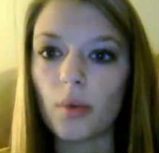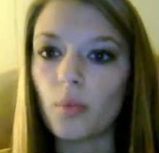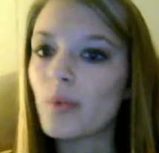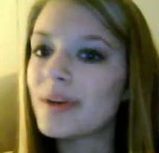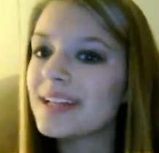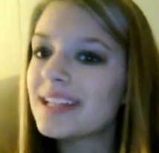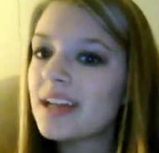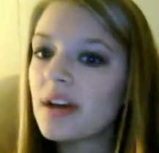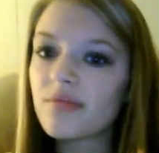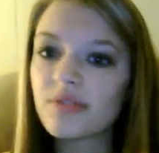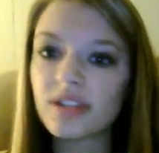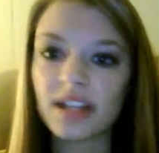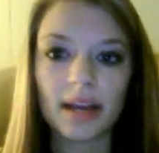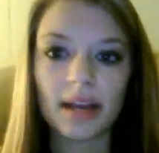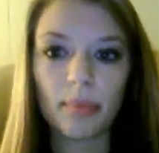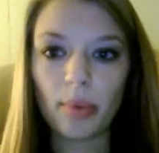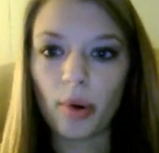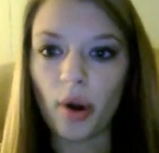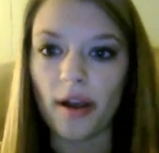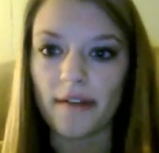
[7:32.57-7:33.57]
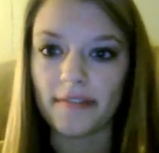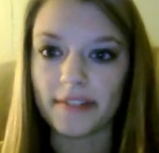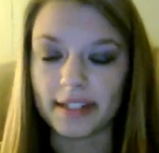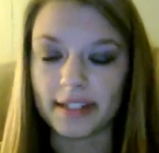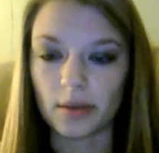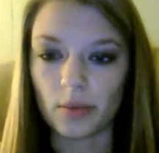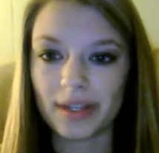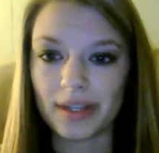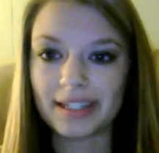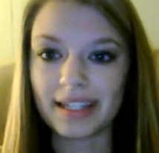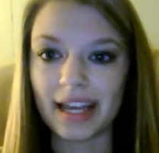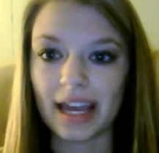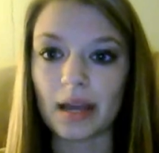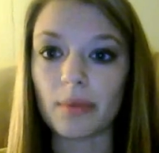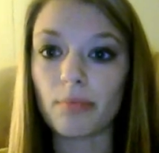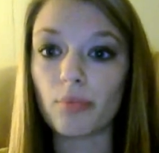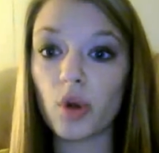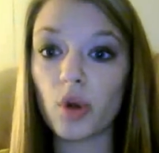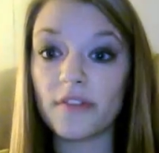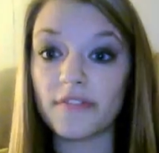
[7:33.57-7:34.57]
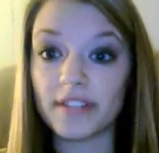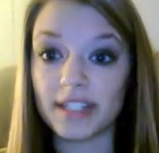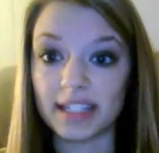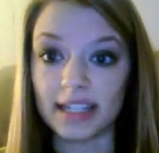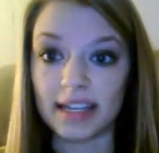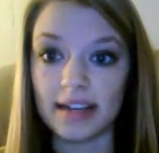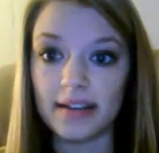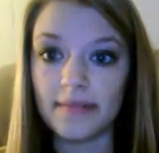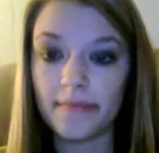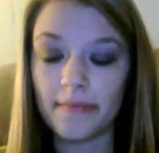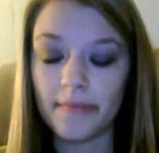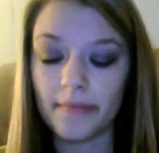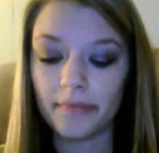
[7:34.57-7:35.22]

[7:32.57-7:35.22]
We don't say privacy, we say privacy.